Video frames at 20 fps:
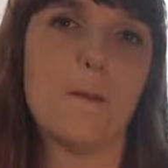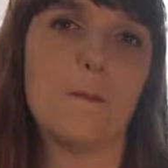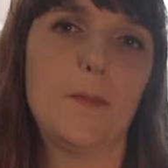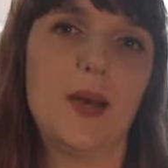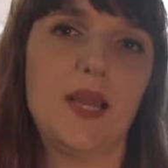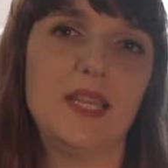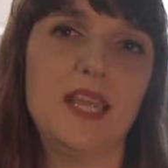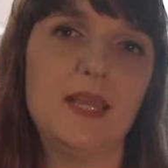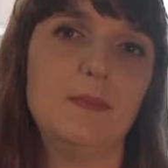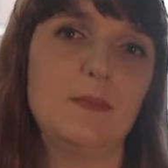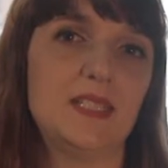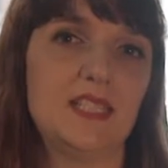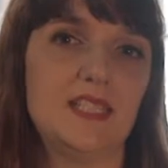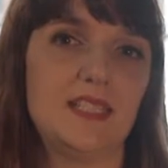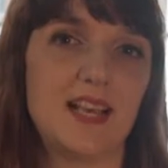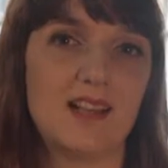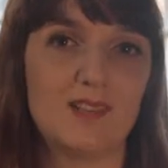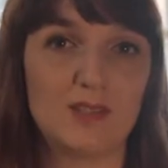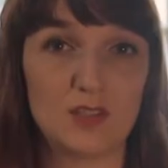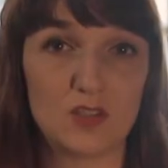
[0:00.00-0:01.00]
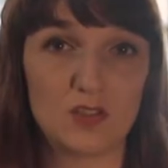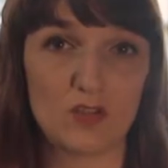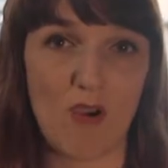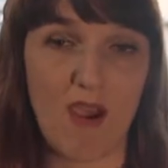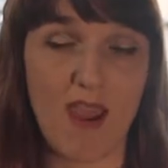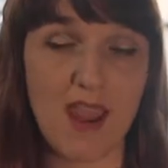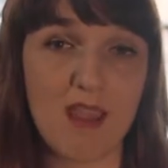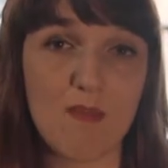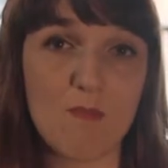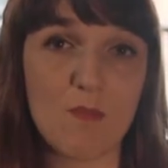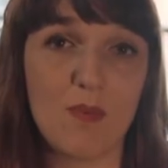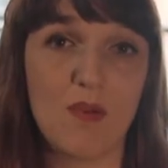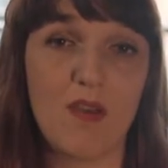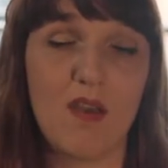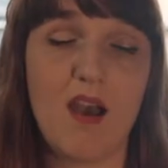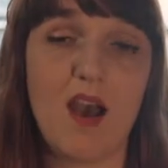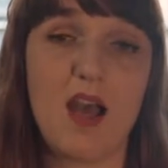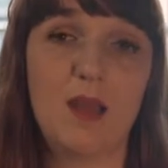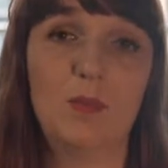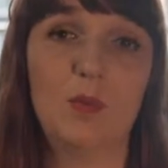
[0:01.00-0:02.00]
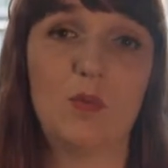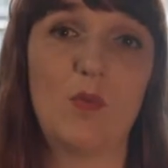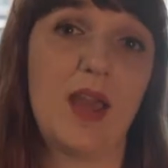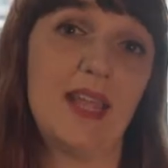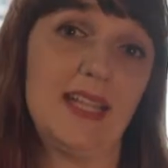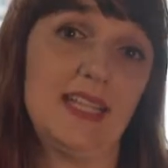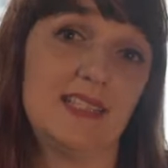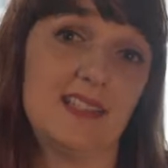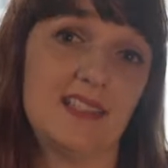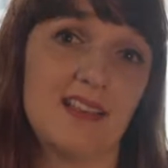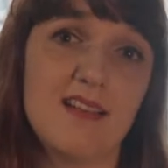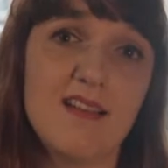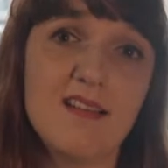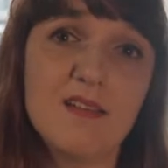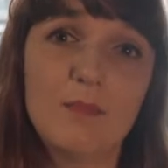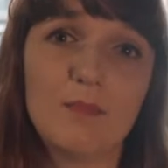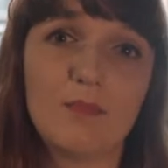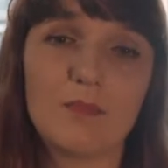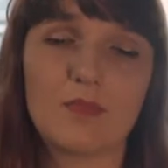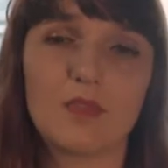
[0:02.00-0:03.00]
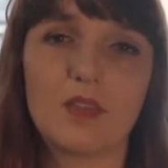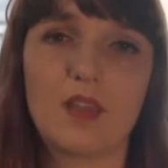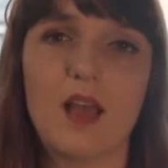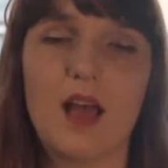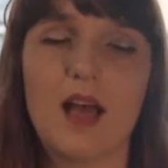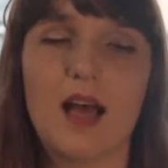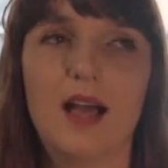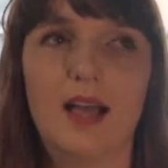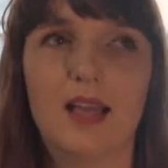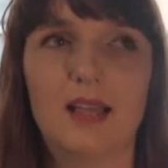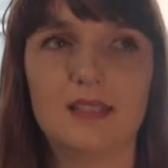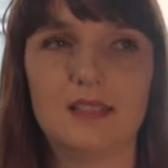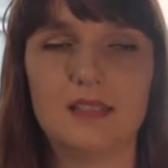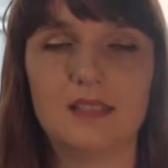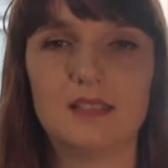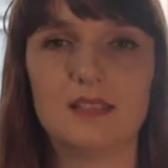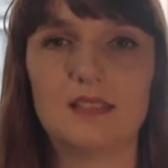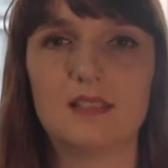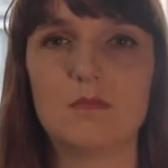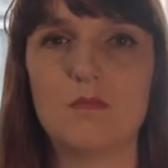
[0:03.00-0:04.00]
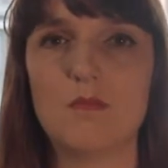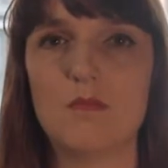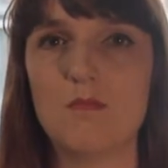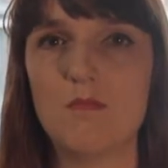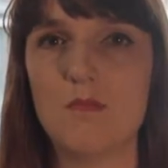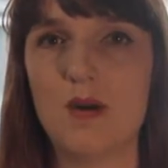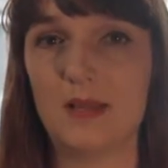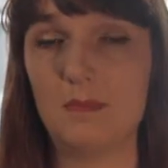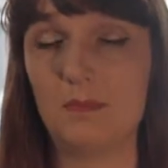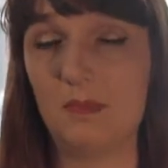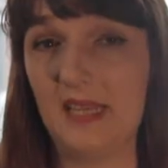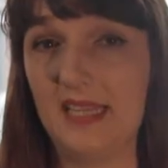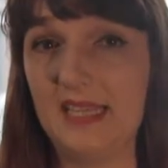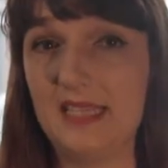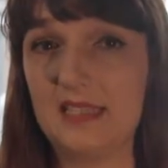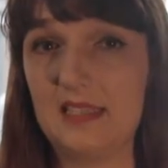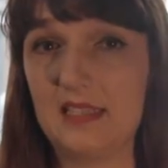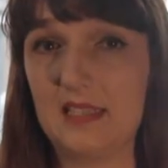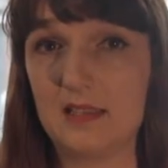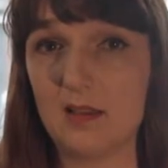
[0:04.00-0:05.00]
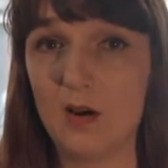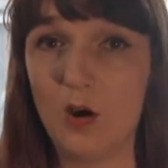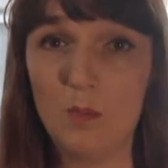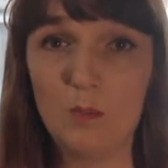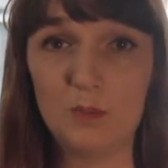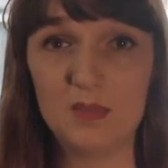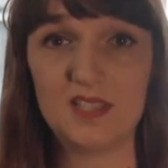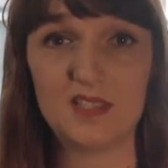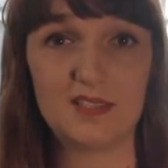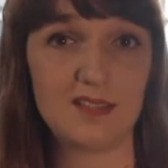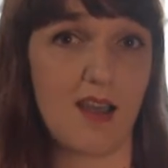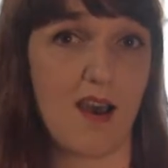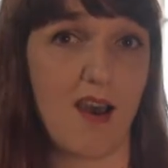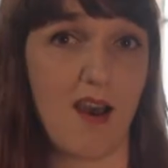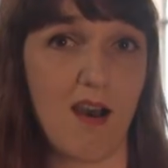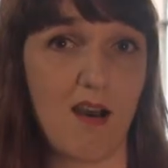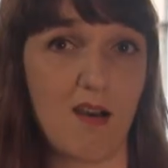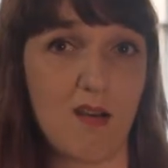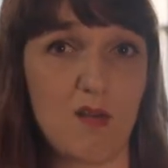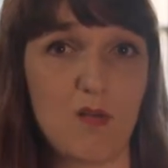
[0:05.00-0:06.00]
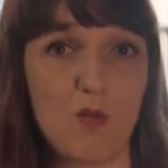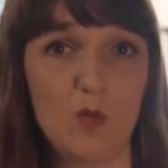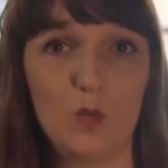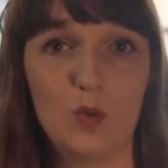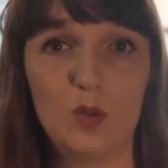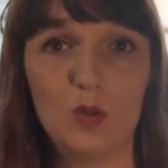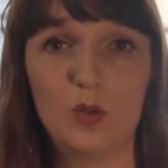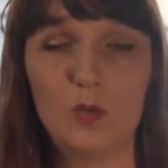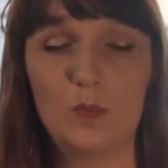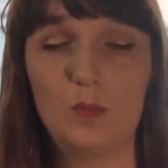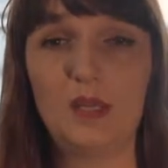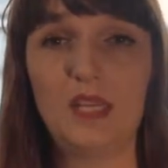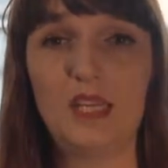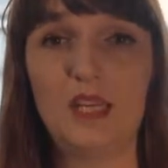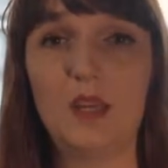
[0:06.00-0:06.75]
My name is Adelle Stripe. I'm a writer, and my piece, The Humber Star, will be